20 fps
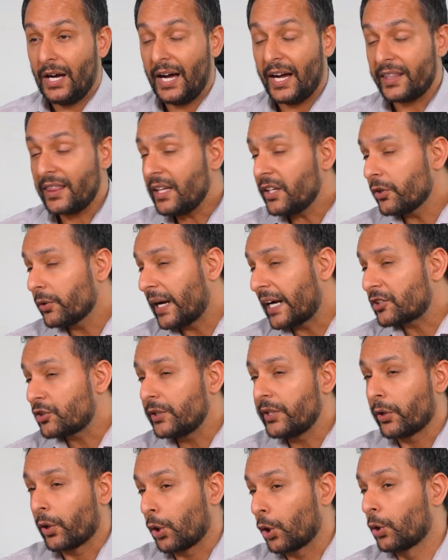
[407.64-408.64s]
I think you're
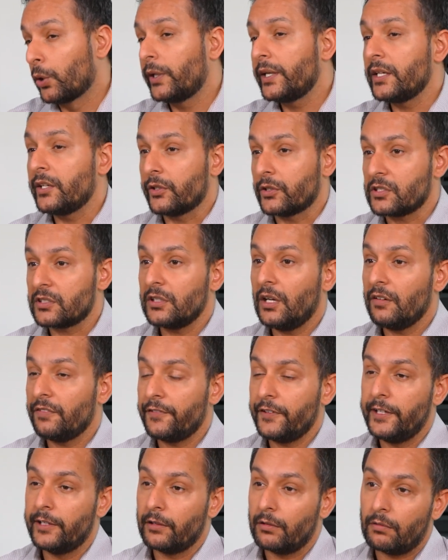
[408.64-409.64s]
actually hurting yourself
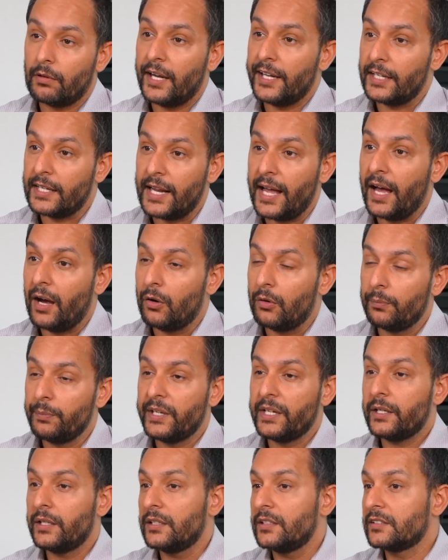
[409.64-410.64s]
here right now,
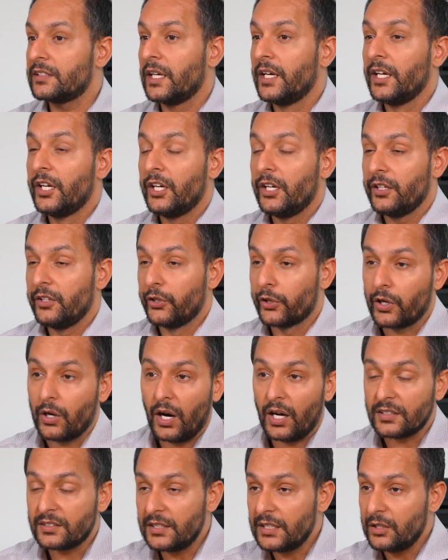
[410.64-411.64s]
because you're
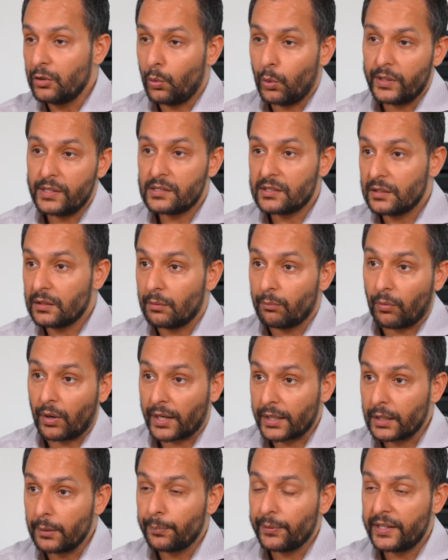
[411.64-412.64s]
causing noise in the
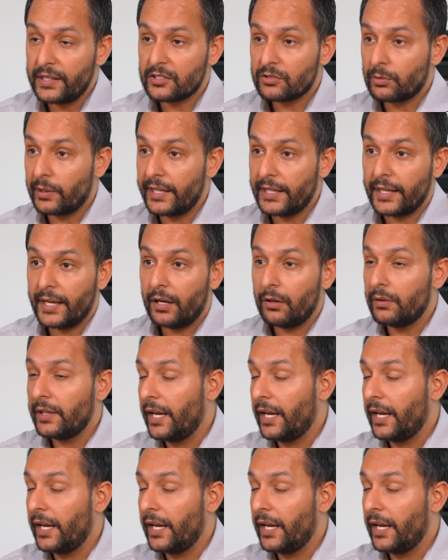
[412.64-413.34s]
marketplace right now.